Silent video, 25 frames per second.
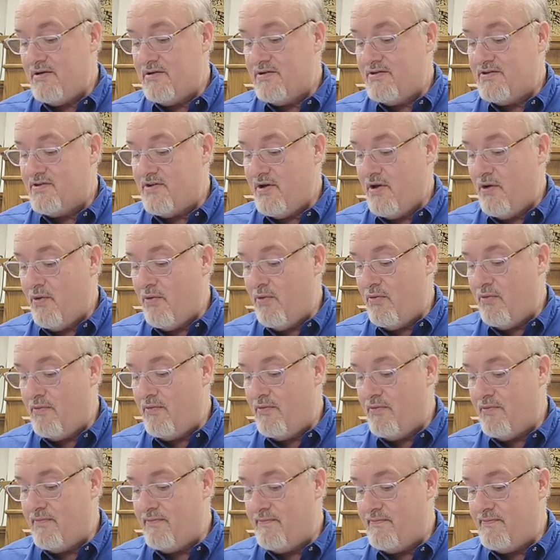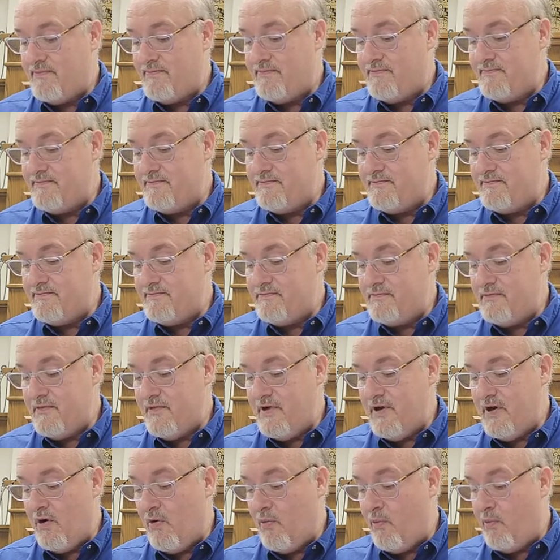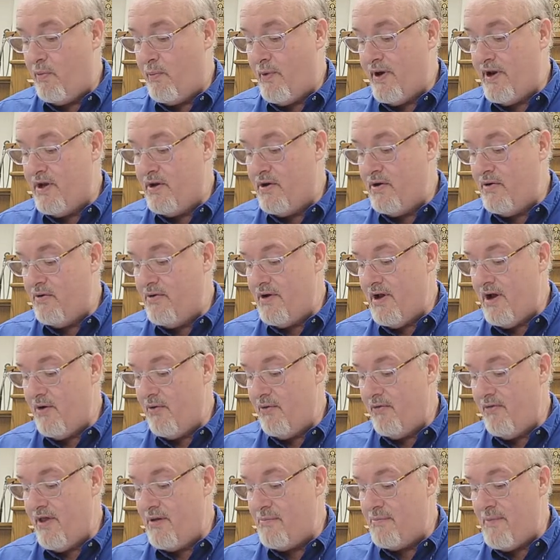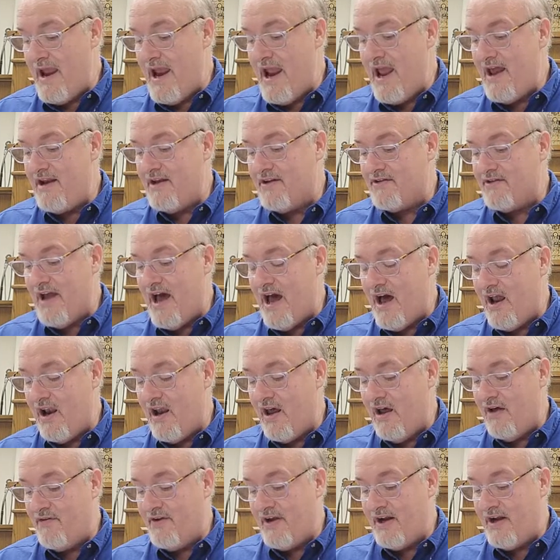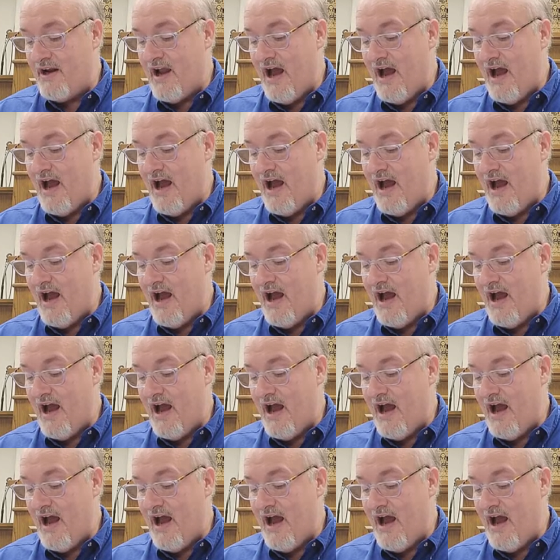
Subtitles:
So, you know, we do know that man is not loving,